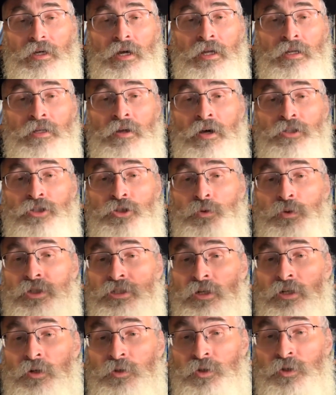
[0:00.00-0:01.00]
a non
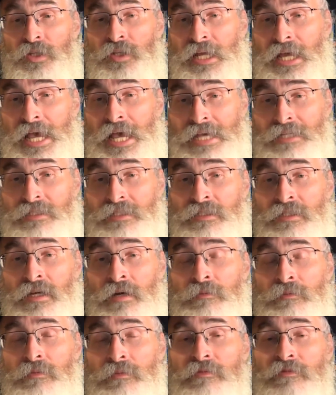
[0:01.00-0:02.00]
Jewish culture that has
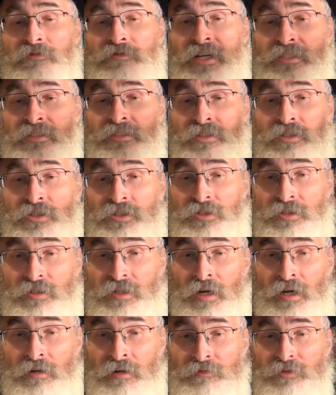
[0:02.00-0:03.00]
some
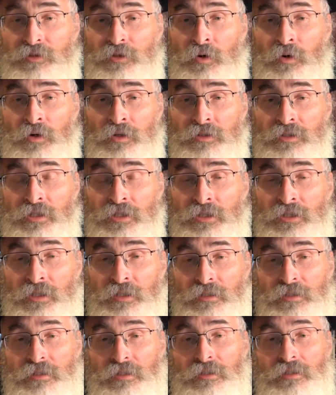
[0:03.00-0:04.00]
vestiges of Torah
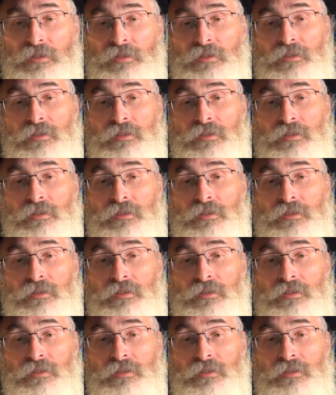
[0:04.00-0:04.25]
teachings